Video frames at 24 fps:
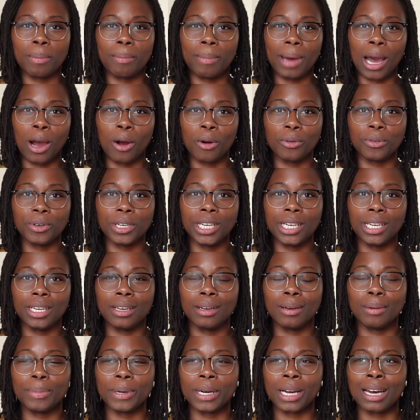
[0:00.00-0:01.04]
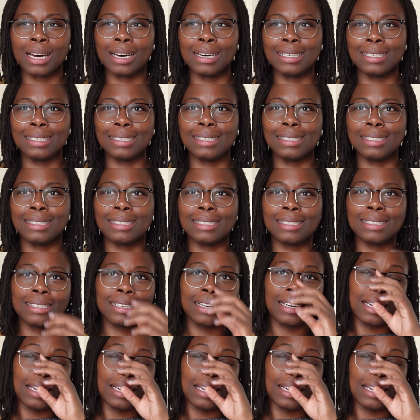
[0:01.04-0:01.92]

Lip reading: Mowry because